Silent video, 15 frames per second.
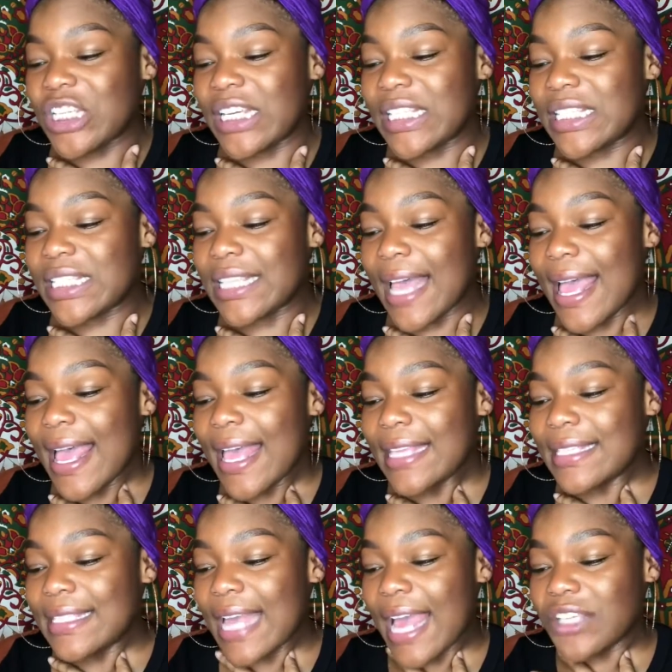
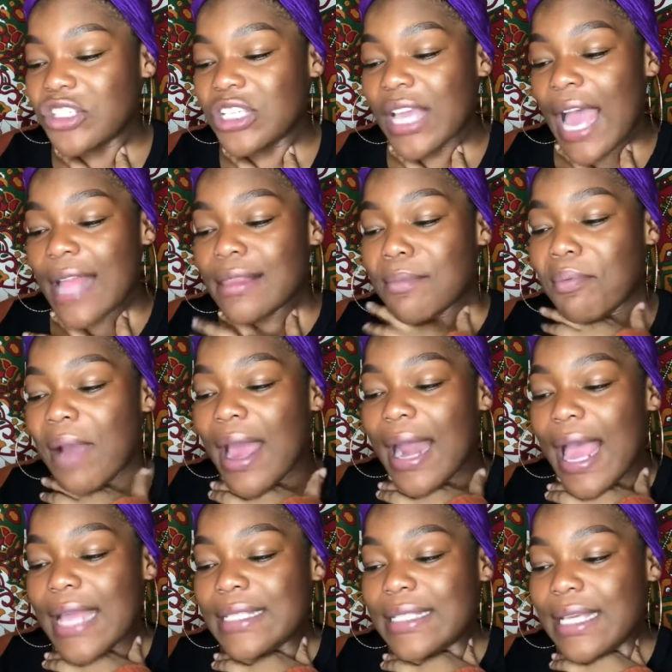says that she got the bright
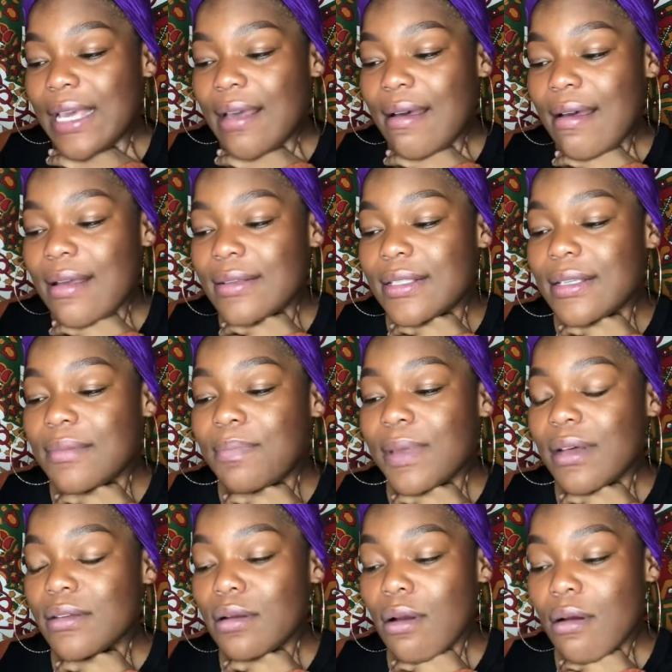idea to
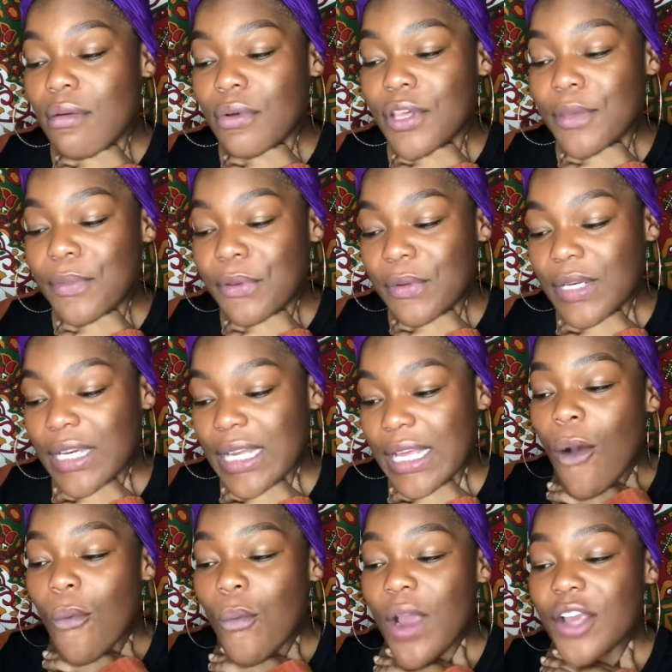build her own community
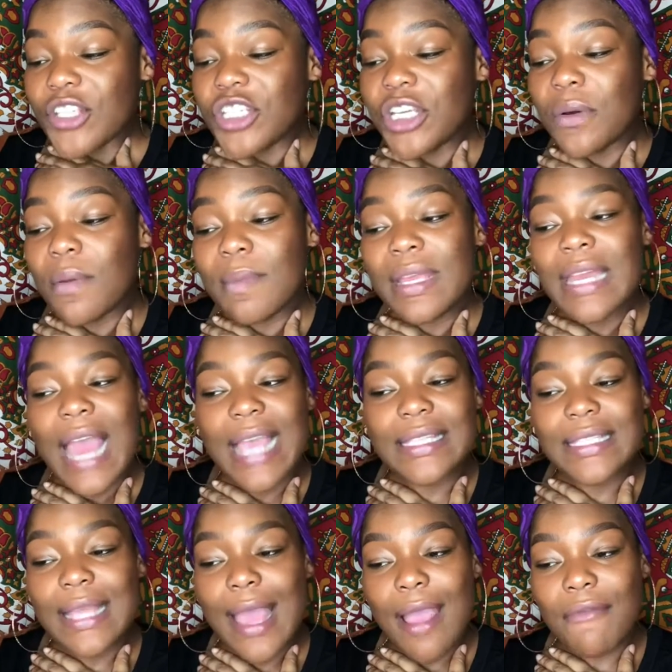where she would be nice
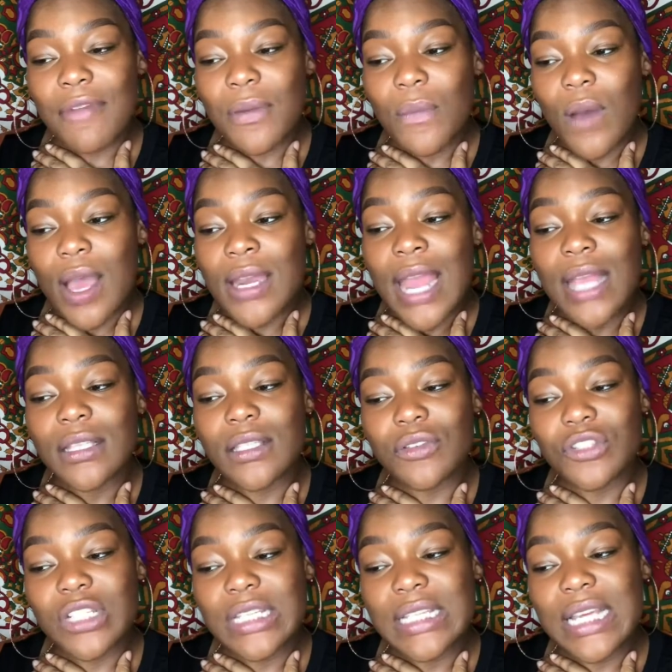to everyone, and so
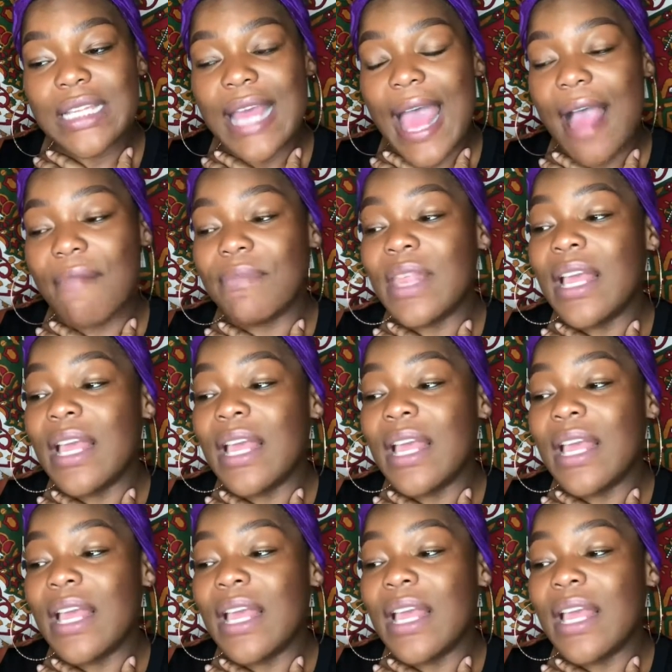she did that.